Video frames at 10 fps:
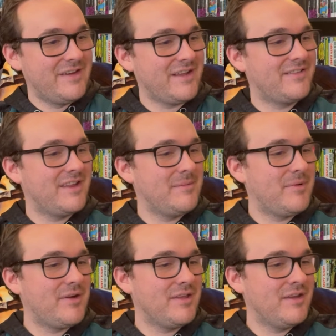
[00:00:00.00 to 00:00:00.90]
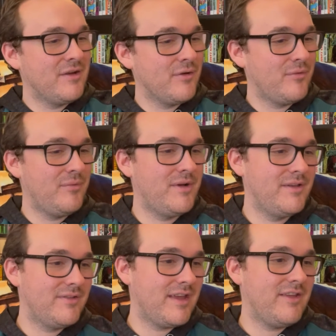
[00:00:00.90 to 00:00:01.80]
next set I bought here
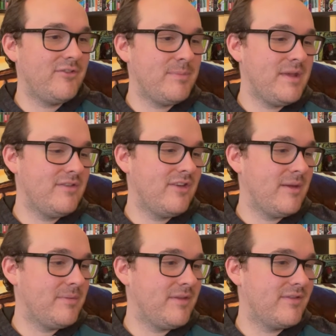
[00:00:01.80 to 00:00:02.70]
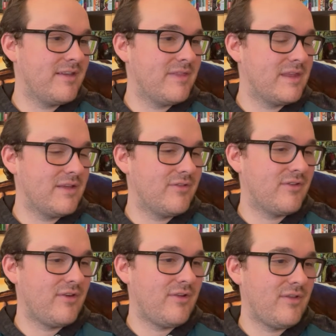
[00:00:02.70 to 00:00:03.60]
was a Speed Champion set that I
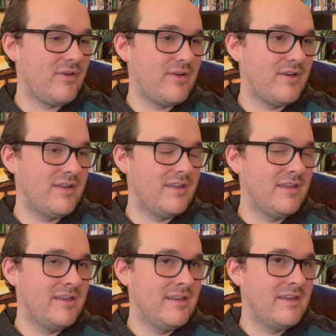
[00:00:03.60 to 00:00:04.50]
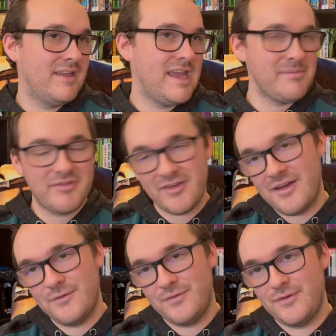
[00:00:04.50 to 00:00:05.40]
saw on
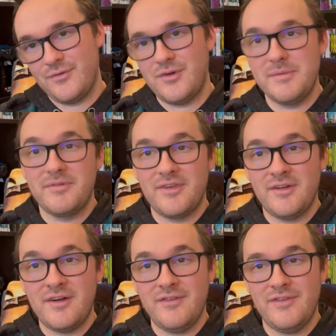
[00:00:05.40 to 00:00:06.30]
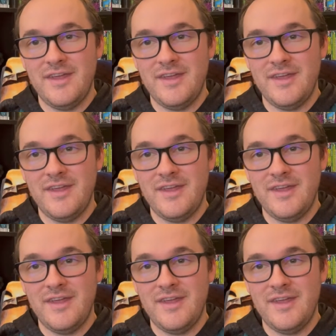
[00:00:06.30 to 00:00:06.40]
Amazon for 20% off.